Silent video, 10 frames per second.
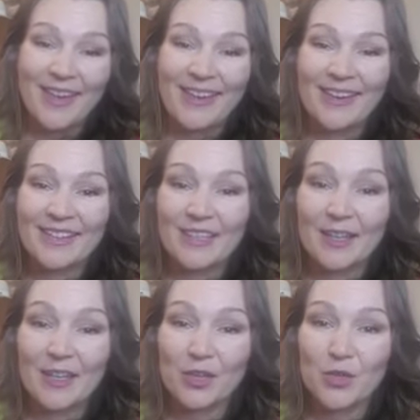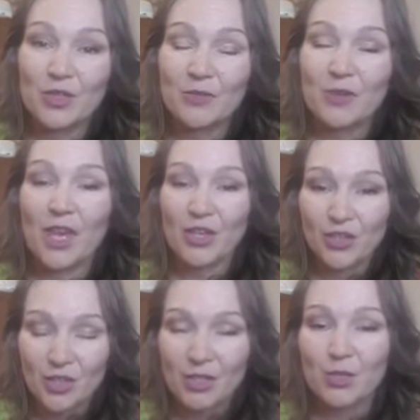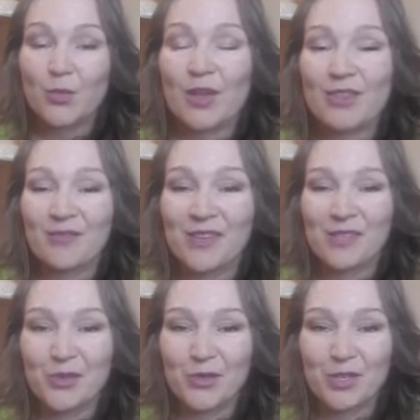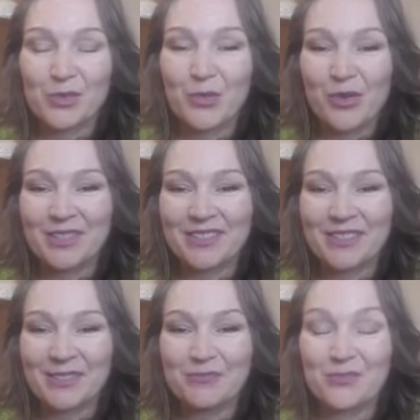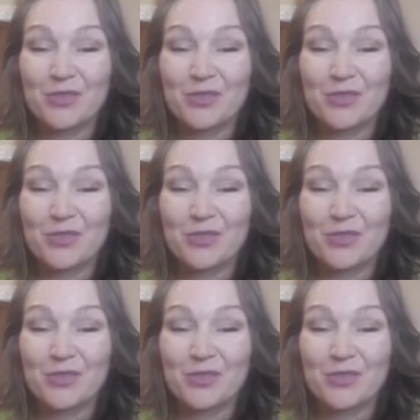and get notifications when the video is posted.